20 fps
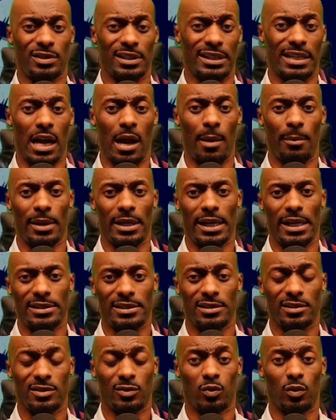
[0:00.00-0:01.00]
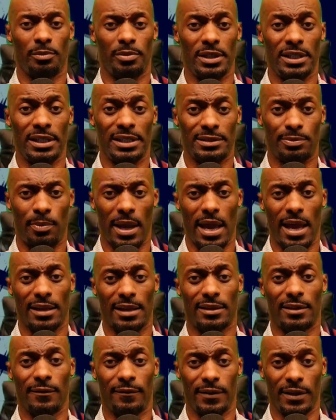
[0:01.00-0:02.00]
use of combinations will be his
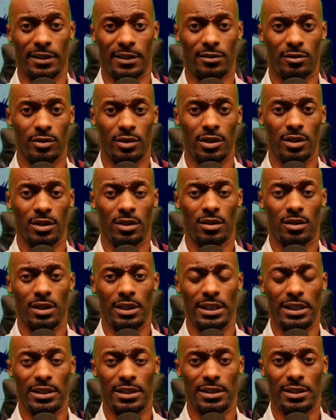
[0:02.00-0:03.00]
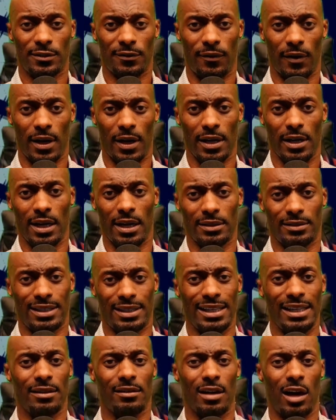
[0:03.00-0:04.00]
path to victory in this fight.
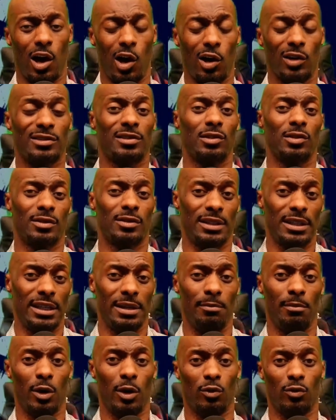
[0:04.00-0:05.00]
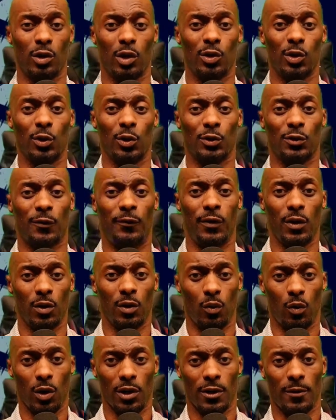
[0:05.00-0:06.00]
I also think Morono's
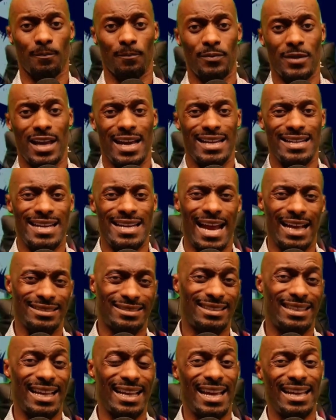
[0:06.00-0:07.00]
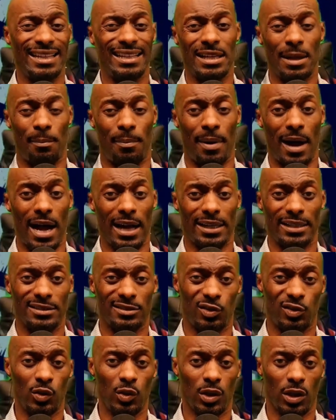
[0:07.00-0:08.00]
footwork, not staying in the
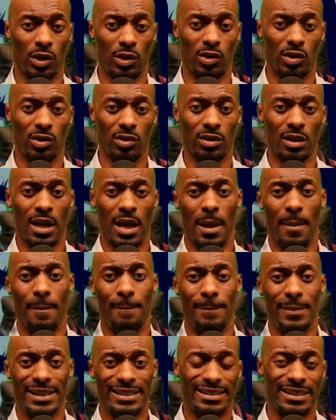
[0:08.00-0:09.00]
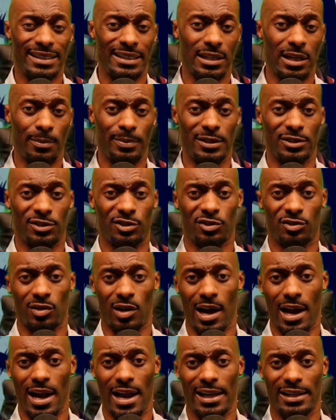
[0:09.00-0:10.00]
pocket too long, mixing up his
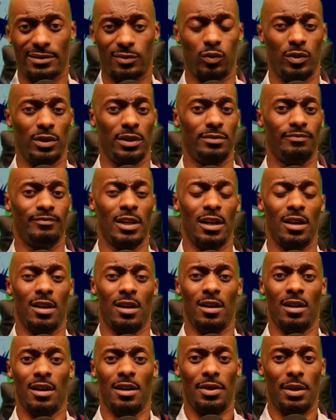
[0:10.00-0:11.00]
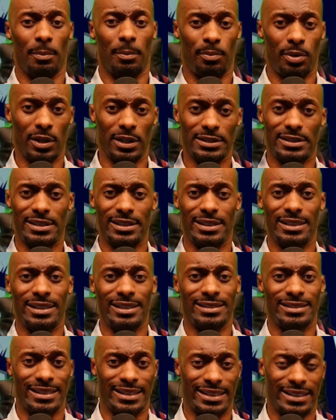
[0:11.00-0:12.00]
strikes with the
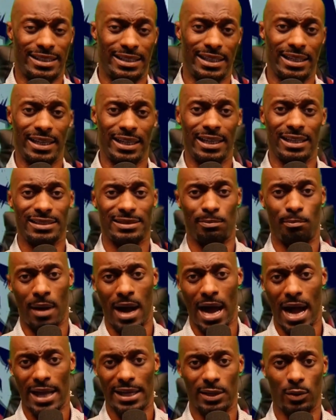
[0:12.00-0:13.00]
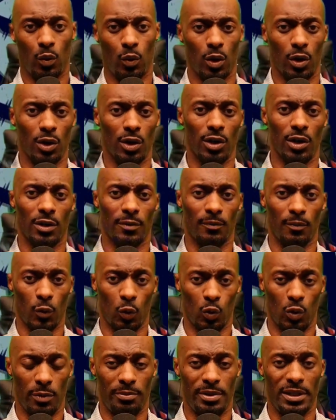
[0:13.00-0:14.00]
punches, the kicks, body work
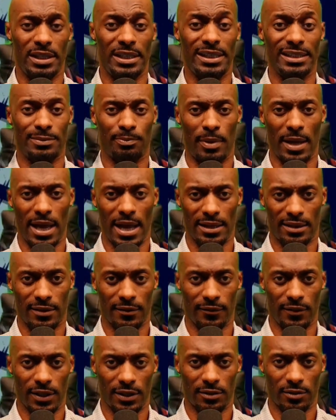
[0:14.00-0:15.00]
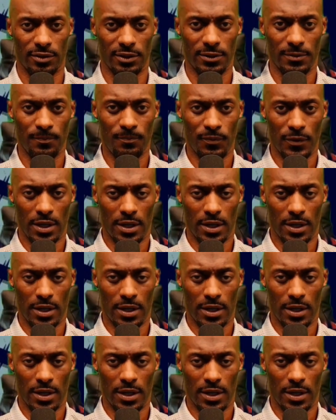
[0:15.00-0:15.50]
will be his path to victory.